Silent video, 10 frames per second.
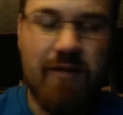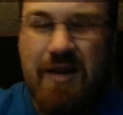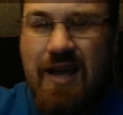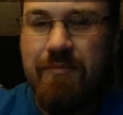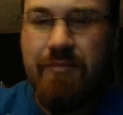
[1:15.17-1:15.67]
I
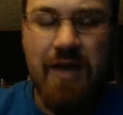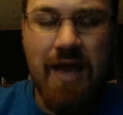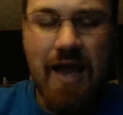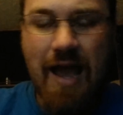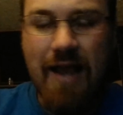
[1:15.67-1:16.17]
mean,
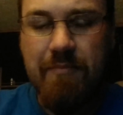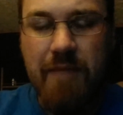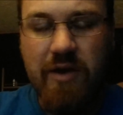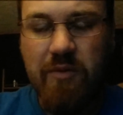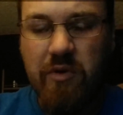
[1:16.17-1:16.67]
I can
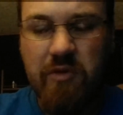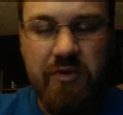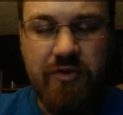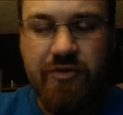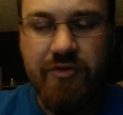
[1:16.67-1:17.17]
make it work,
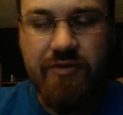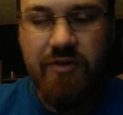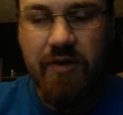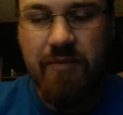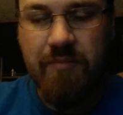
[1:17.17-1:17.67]
but it just
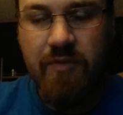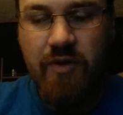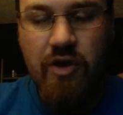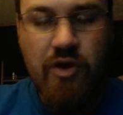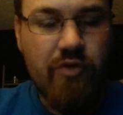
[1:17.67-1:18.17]
the
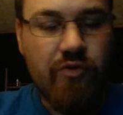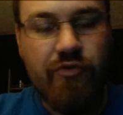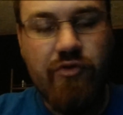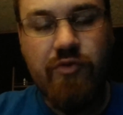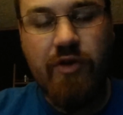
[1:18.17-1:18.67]

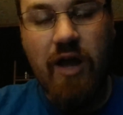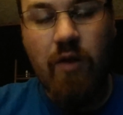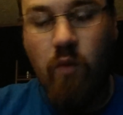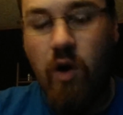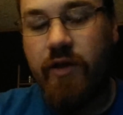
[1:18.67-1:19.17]
screws are kind
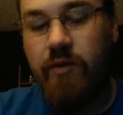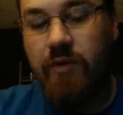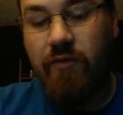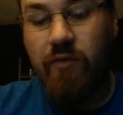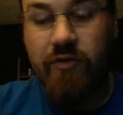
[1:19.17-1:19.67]
of wonky
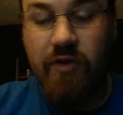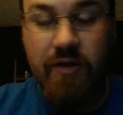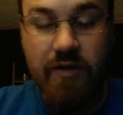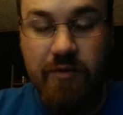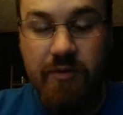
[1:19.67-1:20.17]
when I first got
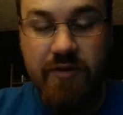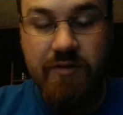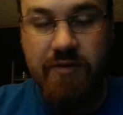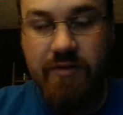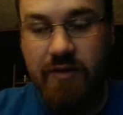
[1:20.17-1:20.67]
it, anyways.